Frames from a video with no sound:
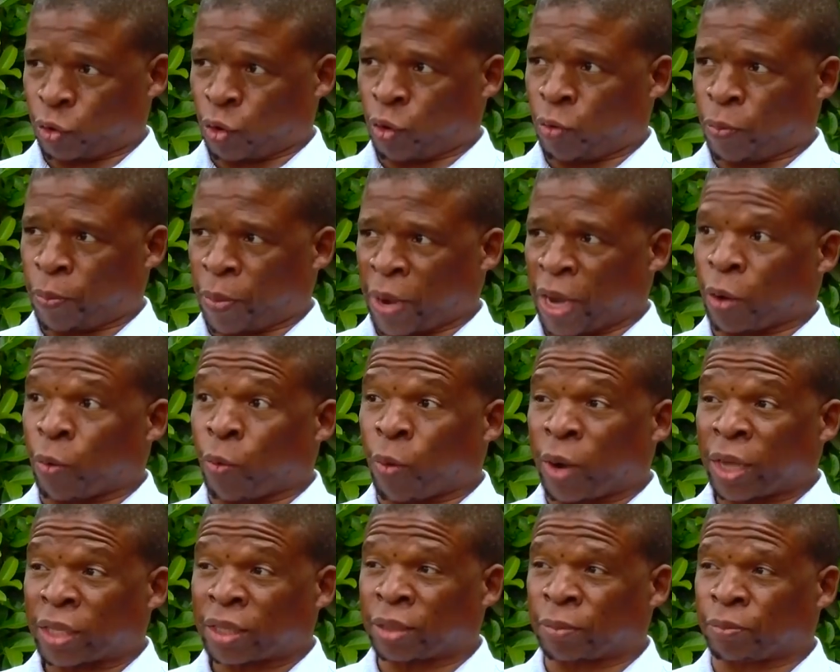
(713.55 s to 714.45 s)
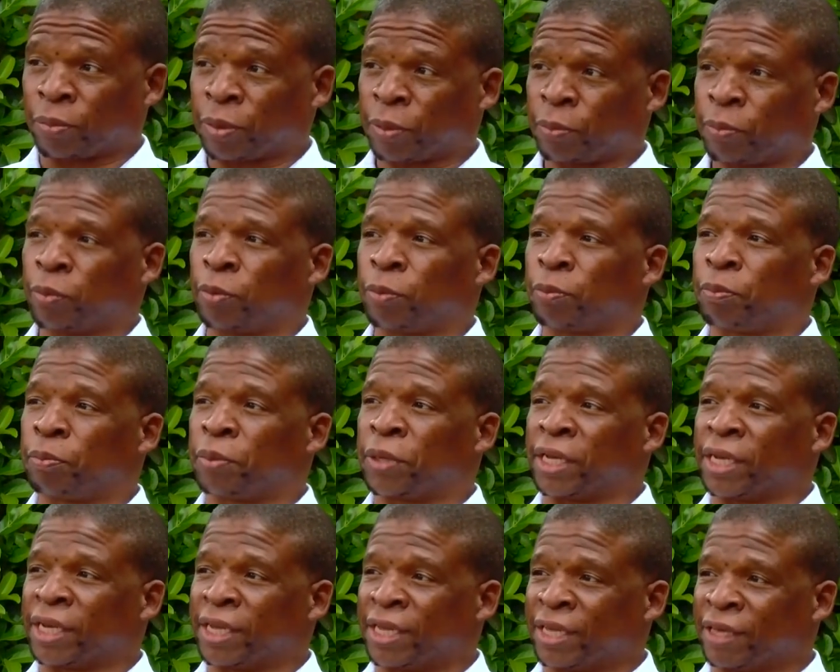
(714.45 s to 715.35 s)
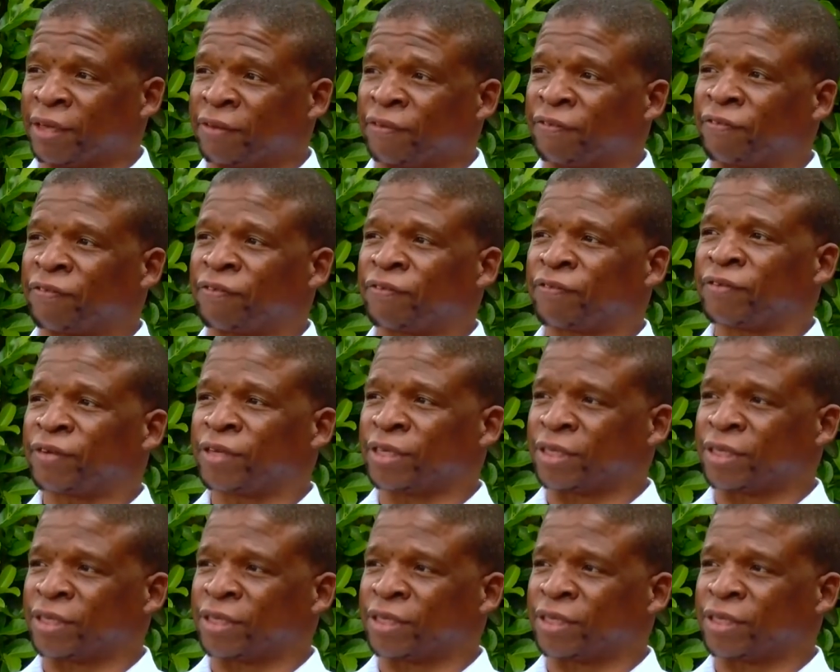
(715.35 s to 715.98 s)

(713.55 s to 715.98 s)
go by what the people believe